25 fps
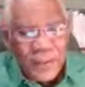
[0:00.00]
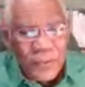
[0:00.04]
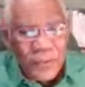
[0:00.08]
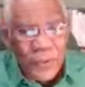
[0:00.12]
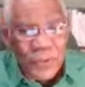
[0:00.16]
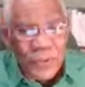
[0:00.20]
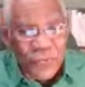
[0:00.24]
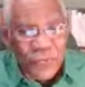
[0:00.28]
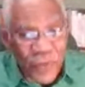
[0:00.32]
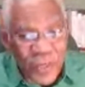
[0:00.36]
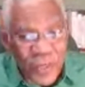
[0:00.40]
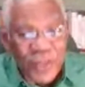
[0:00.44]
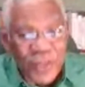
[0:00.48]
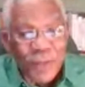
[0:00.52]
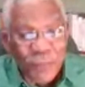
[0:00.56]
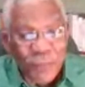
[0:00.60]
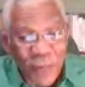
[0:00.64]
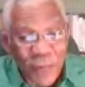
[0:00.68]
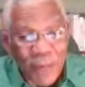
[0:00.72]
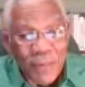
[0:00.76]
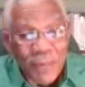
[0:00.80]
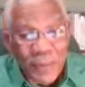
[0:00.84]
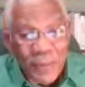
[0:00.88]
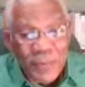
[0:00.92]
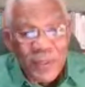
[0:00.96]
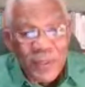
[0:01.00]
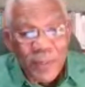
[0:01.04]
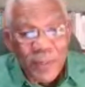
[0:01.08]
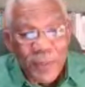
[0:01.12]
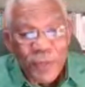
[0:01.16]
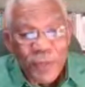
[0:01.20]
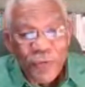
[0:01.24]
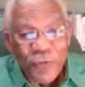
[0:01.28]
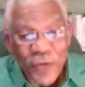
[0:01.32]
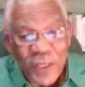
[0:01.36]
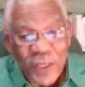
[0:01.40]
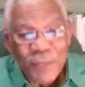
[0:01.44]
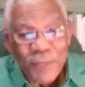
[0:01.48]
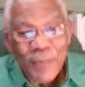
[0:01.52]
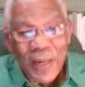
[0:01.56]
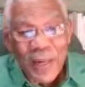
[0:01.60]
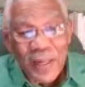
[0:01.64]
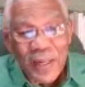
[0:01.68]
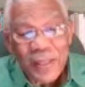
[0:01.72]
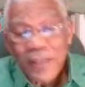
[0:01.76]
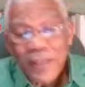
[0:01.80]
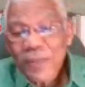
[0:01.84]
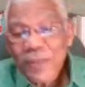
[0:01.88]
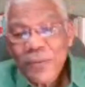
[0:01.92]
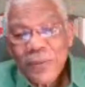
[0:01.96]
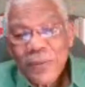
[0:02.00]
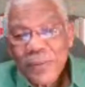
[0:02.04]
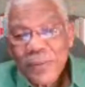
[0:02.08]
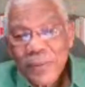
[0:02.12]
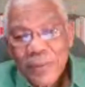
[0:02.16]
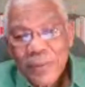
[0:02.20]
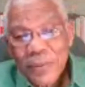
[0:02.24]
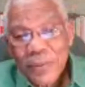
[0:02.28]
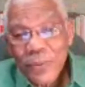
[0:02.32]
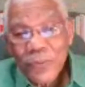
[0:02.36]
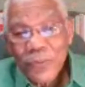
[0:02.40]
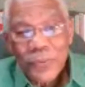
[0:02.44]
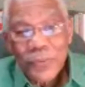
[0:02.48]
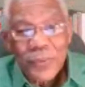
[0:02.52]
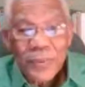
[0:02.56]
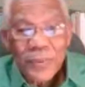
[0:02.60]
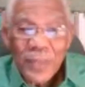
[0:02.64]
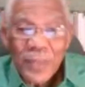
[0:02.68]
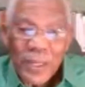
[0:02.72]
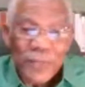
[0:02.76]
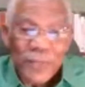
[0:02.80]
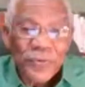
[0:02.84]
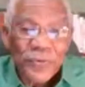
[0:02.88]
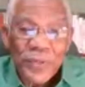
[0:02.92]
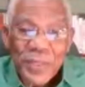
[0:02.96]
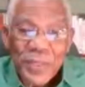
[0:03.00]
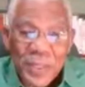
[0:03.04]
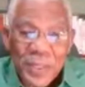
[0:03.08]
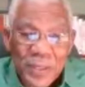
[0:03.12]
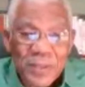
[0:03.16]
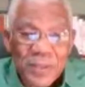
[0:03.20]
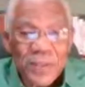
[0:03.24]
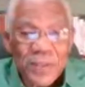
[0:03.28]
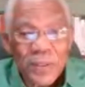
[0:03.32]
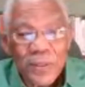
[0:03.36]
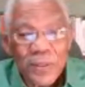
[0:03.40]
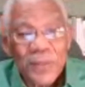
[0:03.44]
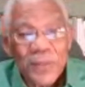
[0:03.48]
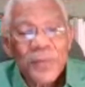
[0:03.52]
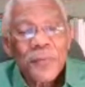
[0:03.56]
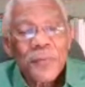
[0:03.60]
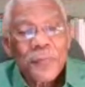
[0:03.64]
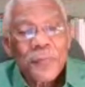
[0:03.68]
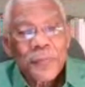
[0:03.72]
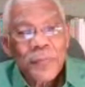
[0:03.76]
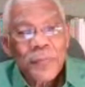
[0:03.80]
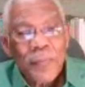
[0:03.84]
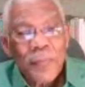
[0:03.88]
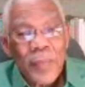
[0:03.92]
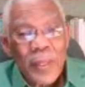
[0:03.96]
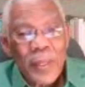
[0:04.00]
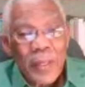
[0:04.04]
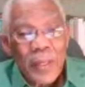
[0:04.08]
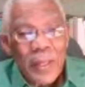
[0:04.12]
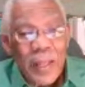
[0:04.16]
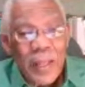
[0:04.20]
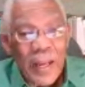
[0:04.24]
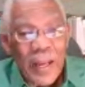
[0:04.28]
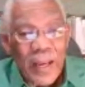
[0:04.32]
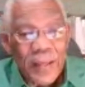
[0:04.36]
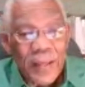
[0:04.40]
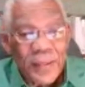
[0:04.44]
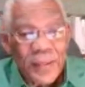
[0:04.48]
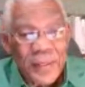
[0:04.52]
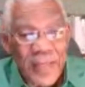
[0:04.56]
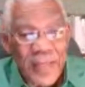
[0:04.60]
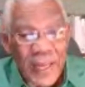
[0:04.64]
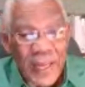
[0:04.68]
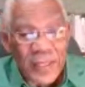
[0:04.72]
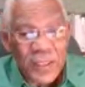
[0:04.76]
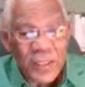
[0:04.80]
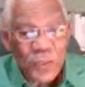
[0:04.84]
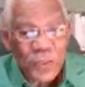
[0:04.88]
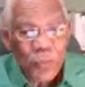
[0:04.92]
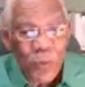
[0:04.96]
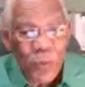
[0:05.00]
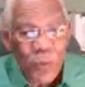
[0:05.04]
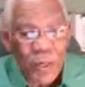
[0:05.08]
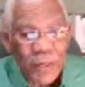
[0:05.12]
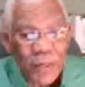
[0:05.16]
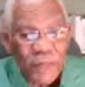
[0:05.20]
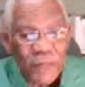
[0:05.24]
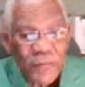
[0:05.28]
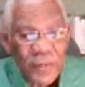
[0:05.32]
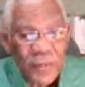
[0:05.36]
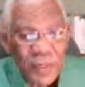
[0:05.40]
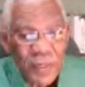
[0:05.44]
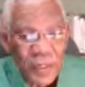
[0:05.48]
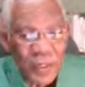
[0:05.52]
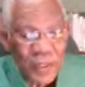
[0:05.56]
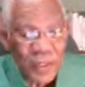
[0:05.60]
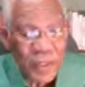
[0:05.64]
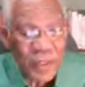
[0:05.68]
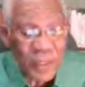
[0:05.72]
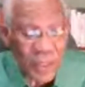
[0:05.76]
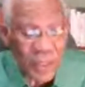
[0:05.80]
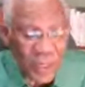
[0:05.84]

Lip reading: those racial problems can be traced back, 200 years ago. And that is one of the